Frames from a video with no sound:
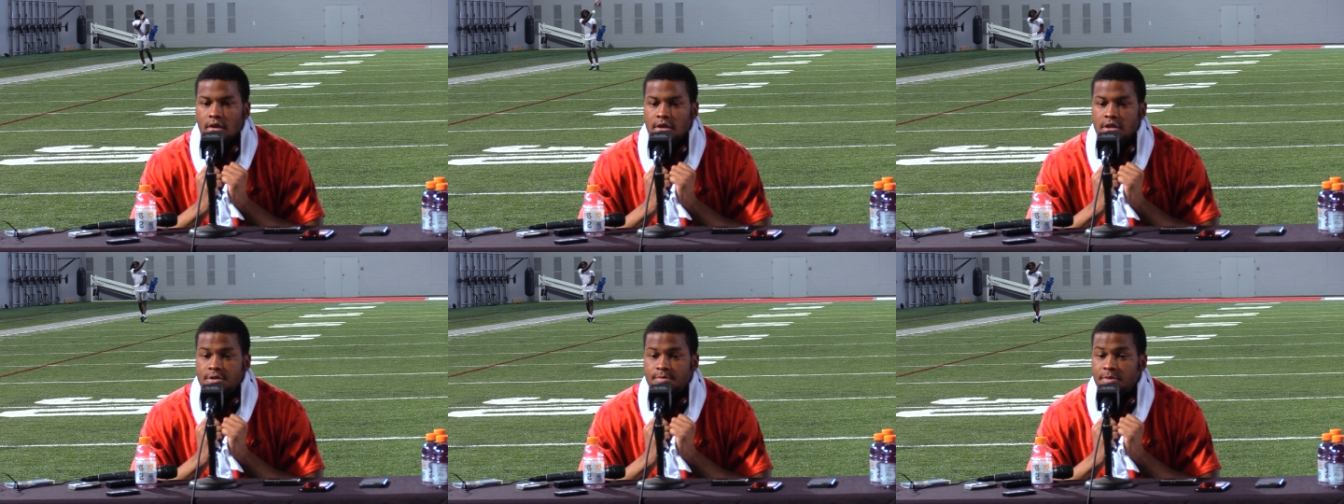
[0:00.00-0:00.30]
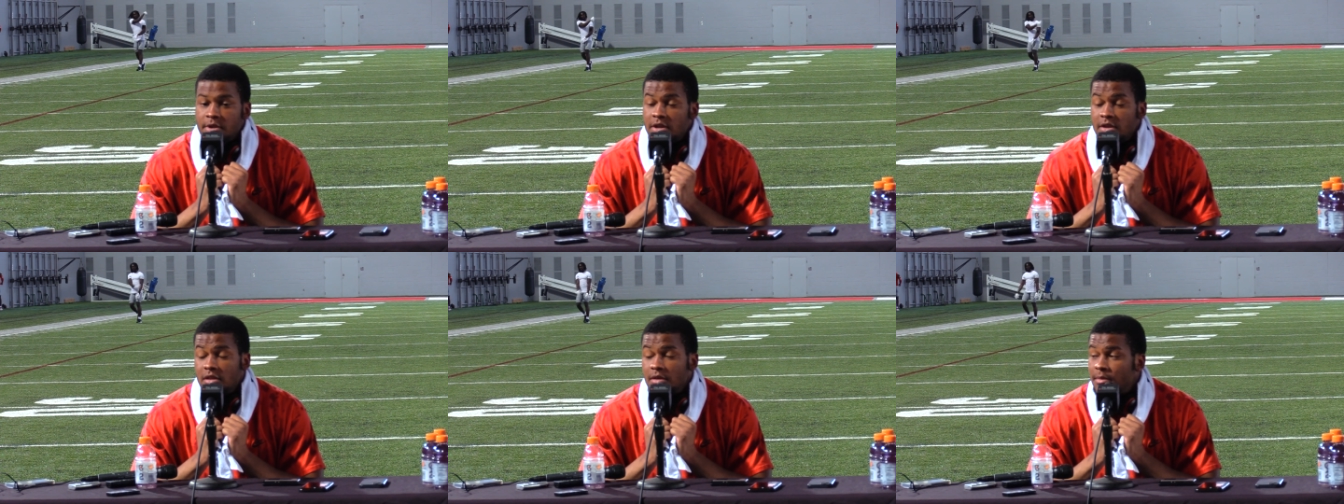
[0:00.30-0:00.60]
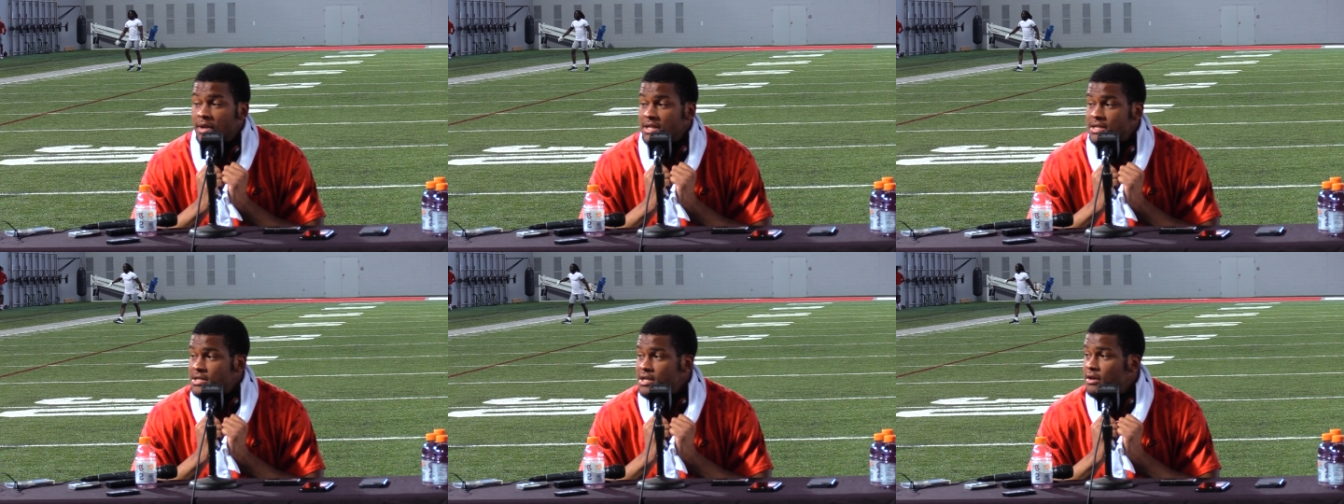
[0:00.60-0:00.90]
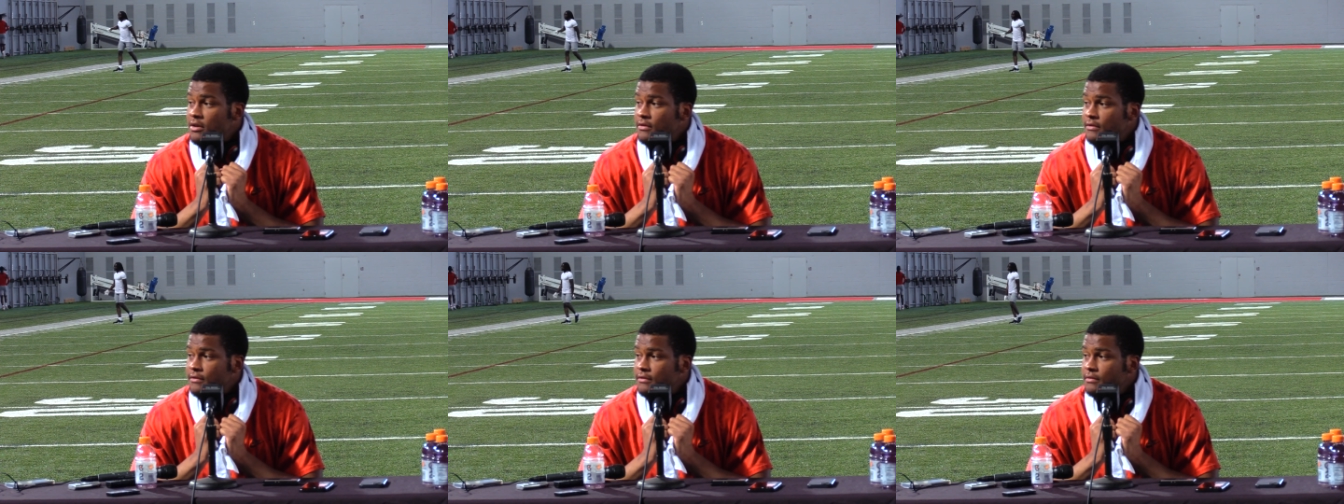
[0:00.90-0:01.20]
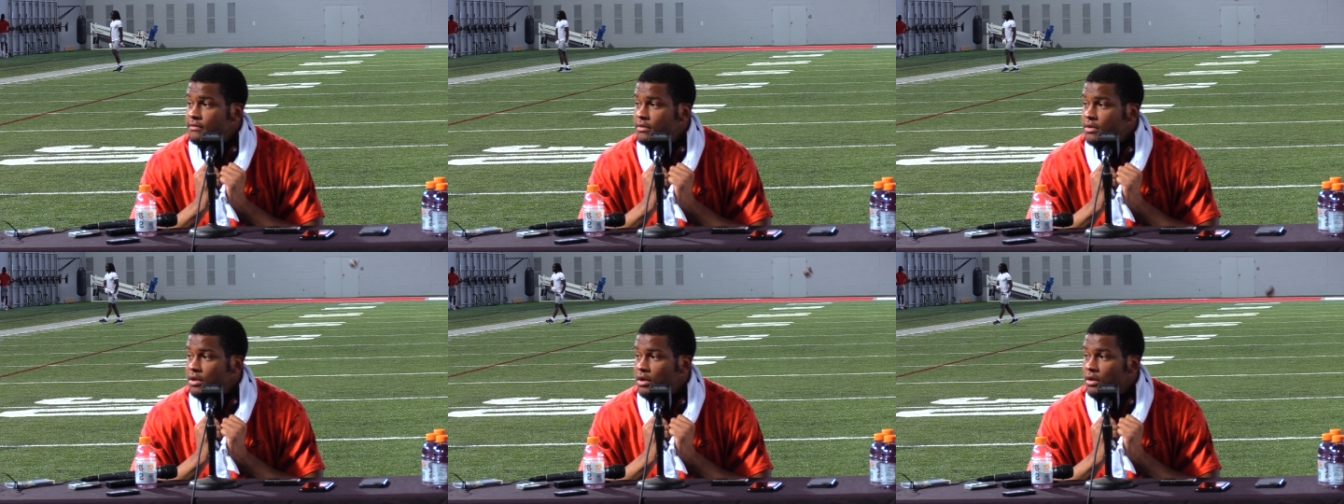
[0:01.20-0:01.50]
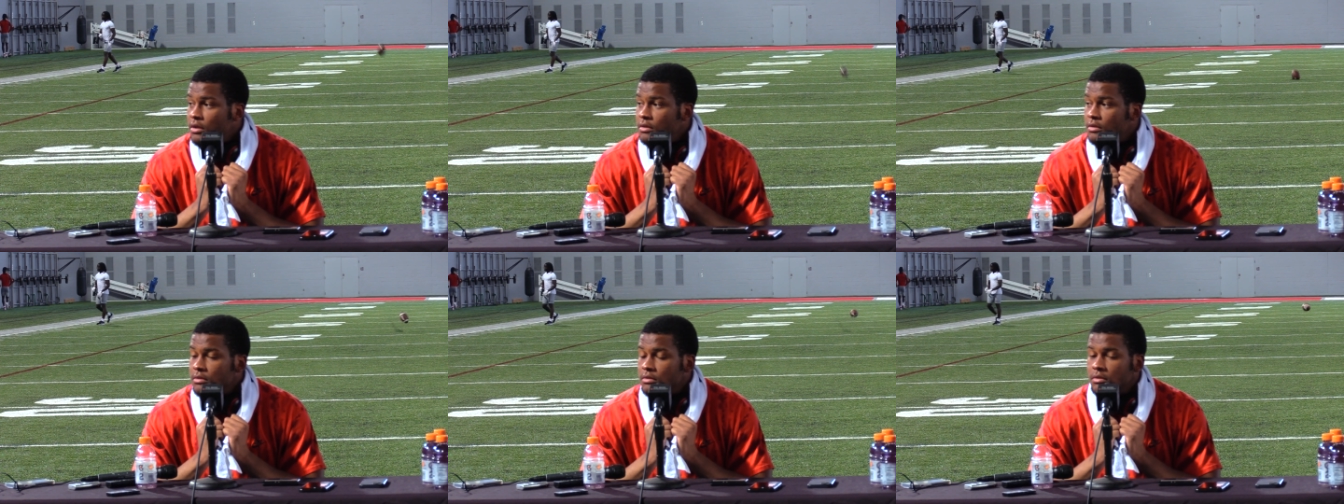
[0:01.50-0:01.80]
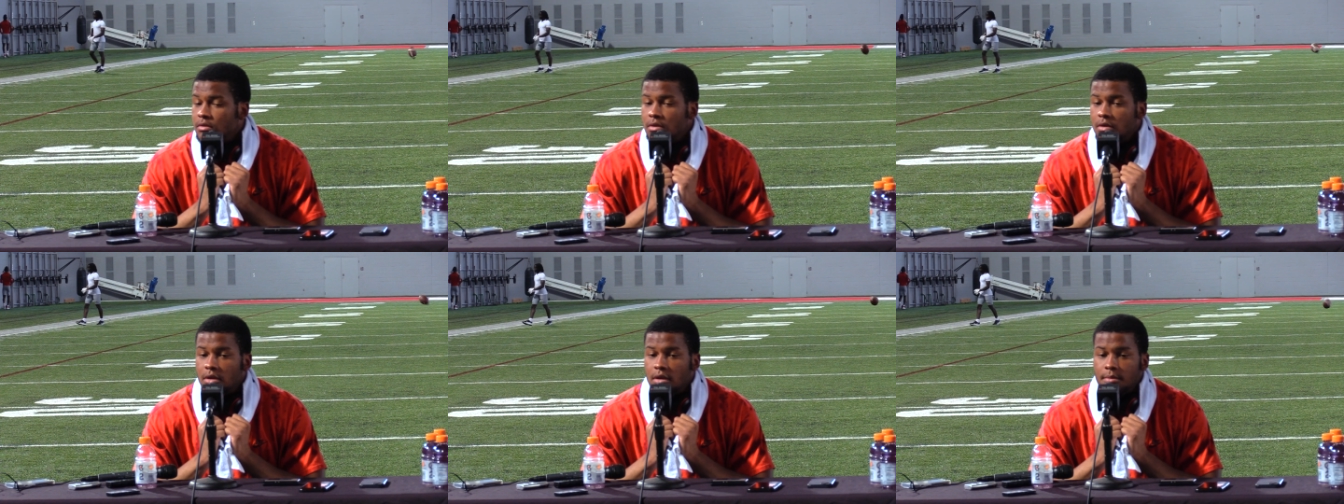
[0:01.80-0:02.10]
It's bigger than myself, you know,
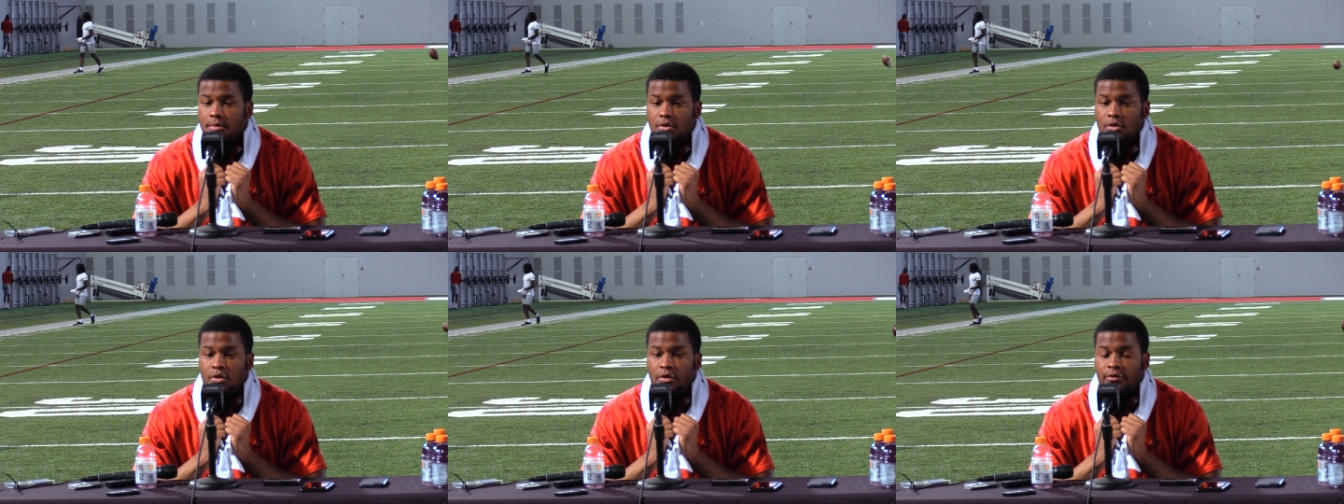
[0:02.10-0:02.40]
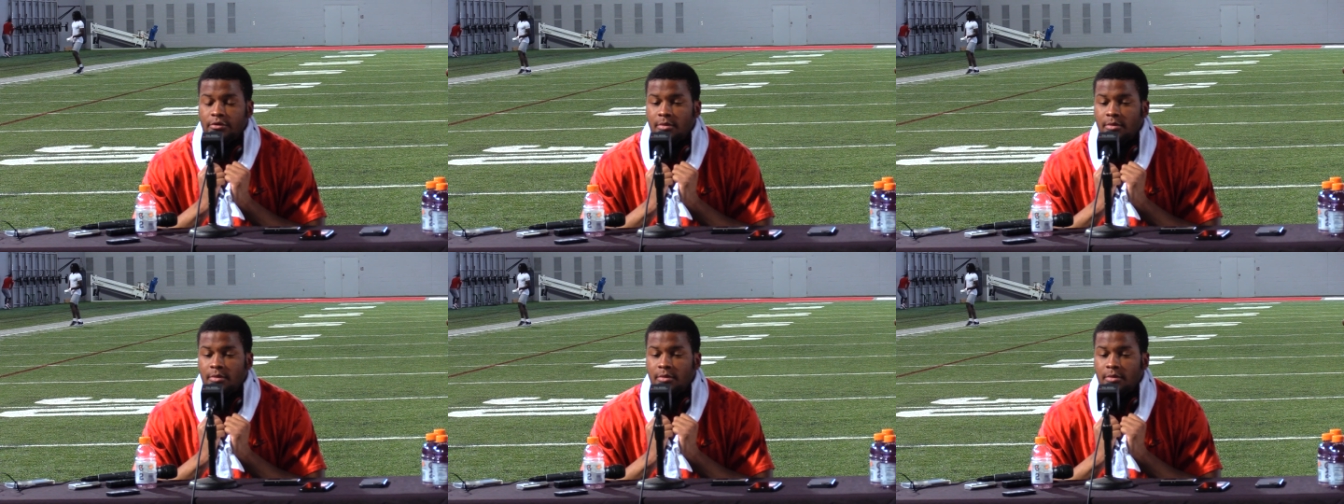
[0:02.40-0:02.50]
doing